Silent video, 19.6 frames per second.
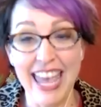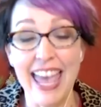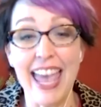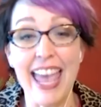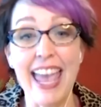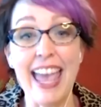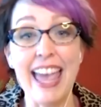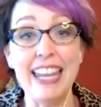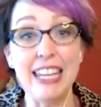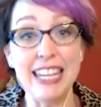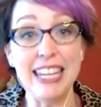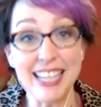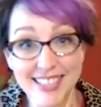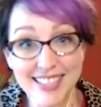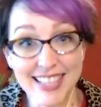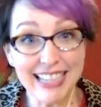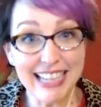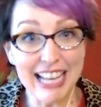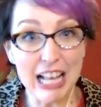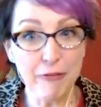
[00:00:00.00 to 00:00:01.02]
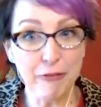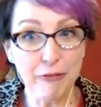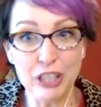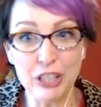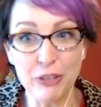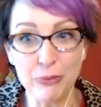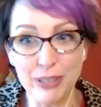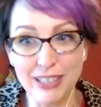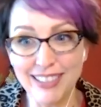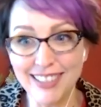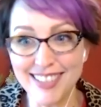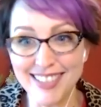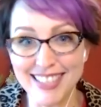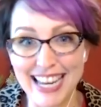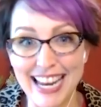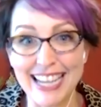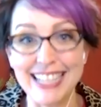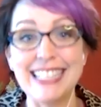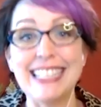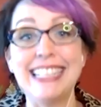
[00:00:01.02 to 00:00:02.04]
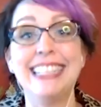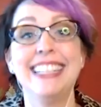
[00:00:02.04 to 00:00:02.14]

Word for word: And is that helpful in real estate?